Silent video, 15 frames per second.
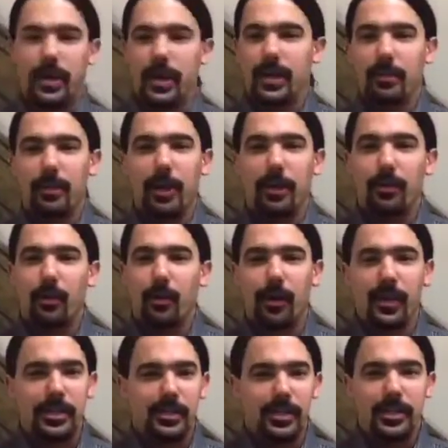other
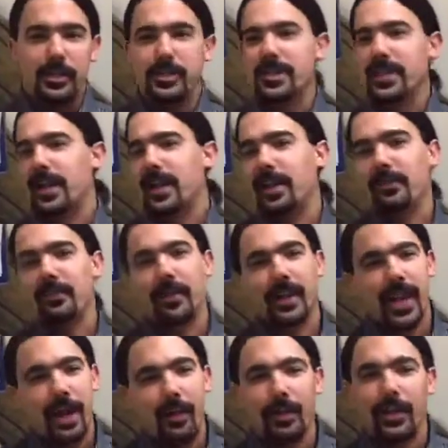organizations that have
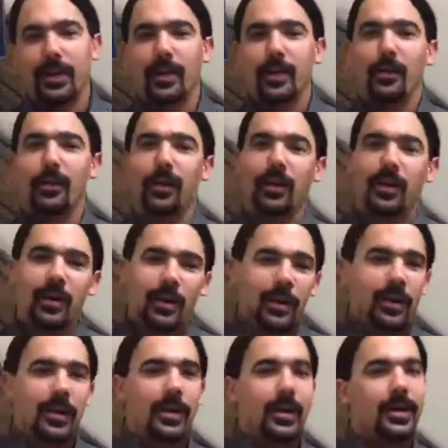accounting or
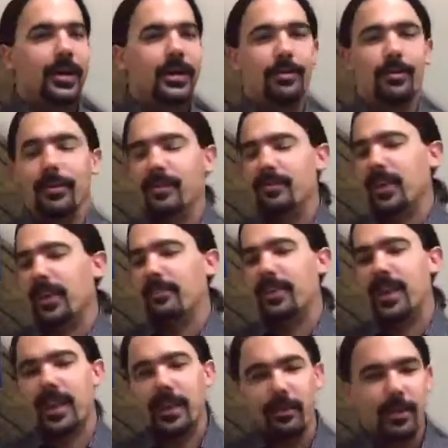if they have
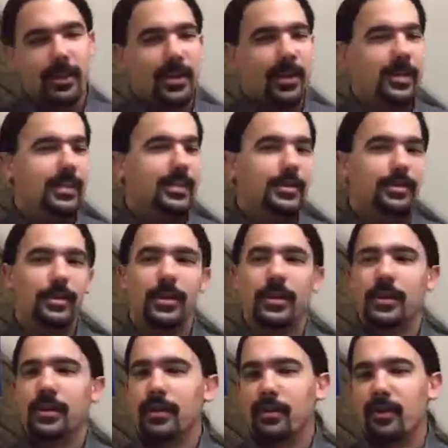catering needs or
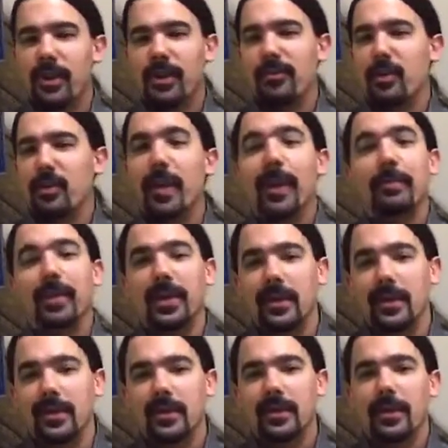whatever it might
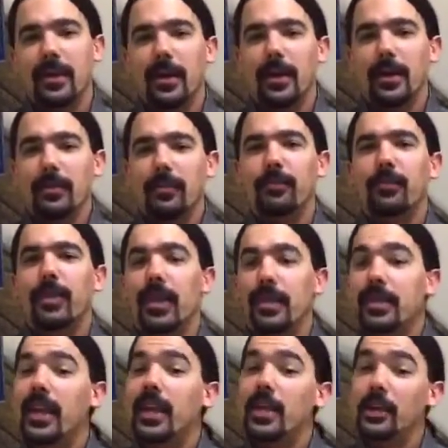be,
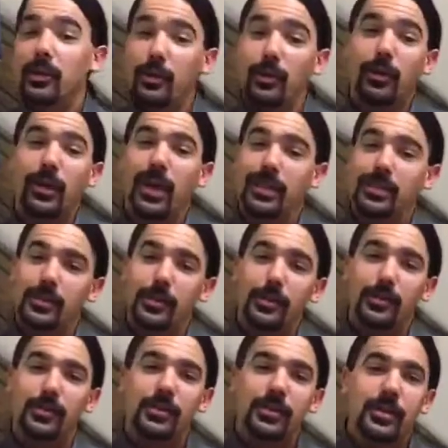they can utilize
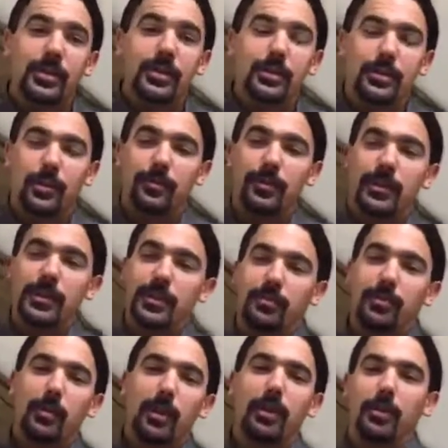those services
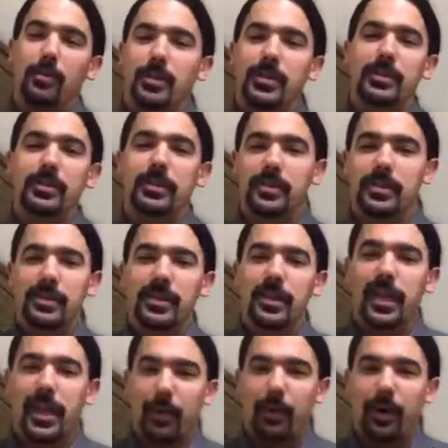from other businesses in the
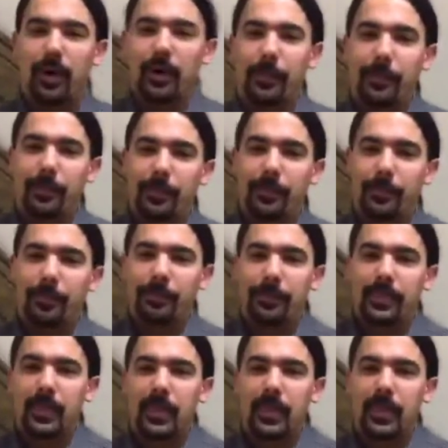network.